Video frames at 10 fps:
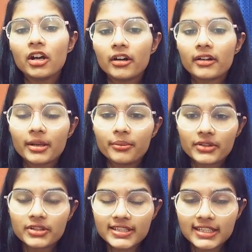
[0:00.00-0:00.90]
or
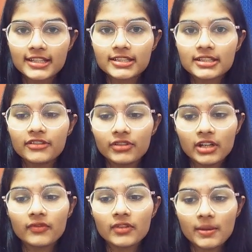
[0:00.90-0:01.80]
computer science. if you
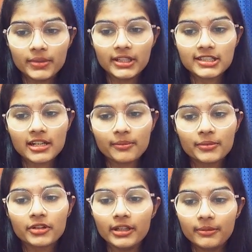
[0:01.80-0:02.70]
have completed up
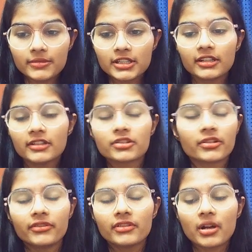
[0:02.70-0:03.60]
your MTech,
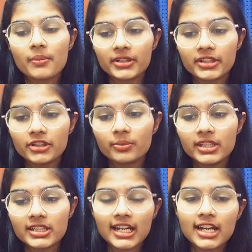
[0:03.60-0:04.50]
sorry, if you have completed your
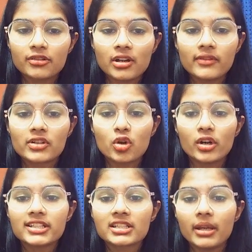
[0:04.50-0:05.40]
BTech and you have enrolled
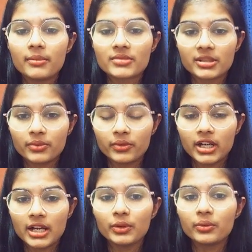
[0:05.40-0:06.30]
in some MTech
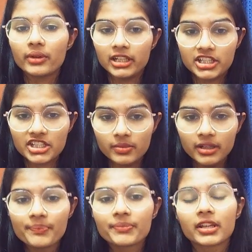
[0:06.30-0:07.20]
program, you are eligible.
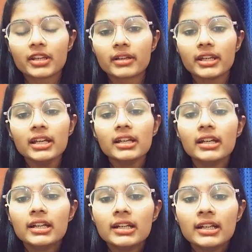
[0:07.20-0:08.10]
Okay.
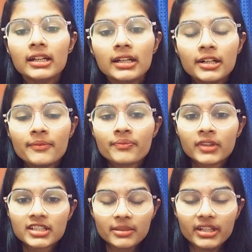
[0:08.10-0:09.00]

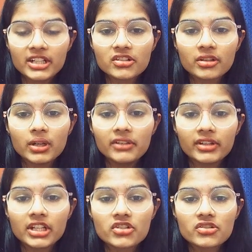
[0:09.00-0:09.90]
Some additional
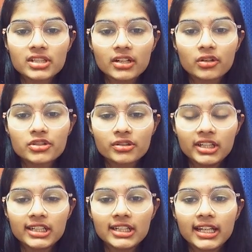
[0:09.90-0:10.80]
qualifications are also
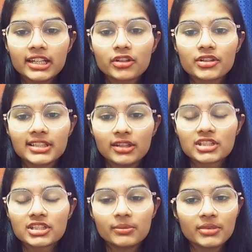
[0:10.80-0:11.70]
needed like your C
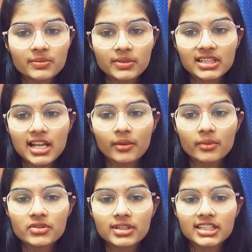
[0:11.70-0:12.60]
or C++
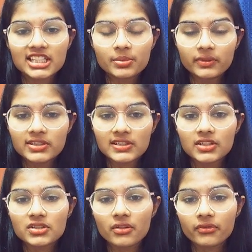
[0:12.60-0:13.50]
languages, experience in the
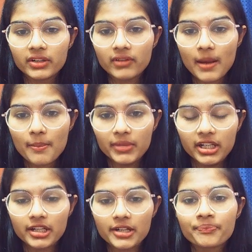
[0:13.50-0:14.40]
software
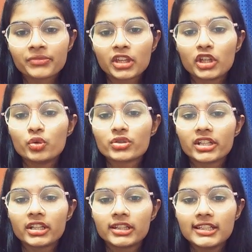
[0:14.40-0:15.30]
development,
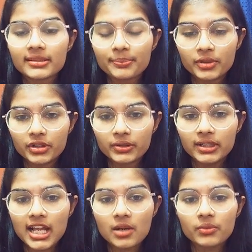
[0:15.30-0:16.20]
using these particular
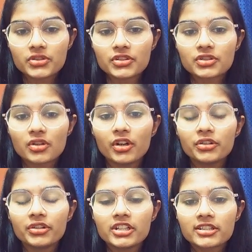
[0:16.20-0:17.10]
languages or you
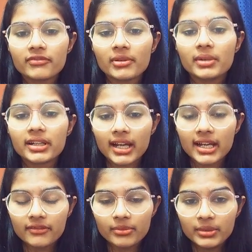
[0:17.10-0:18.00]
need some familiar
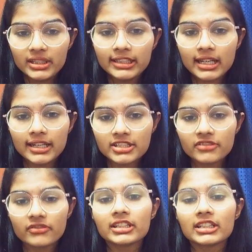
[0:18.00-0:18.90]
familiarity
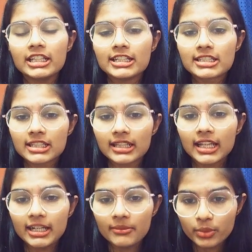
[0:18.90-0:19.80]
with Intel
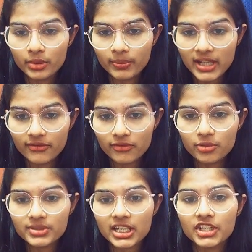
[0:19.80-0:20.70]
client
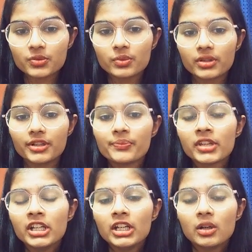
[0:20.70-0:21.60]
platforms as well.
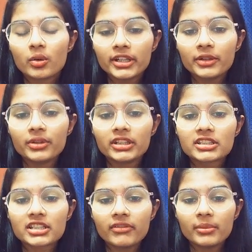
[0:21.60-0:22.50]
Okay, you need the,
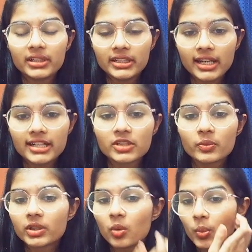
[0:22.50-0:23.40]
some familiarity
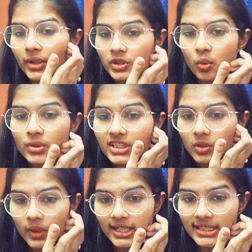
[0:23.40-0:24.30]
with the Windows
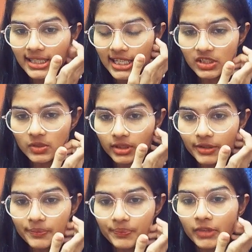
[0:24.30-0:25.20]
device as
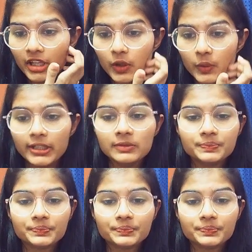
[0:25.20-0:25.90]
well okay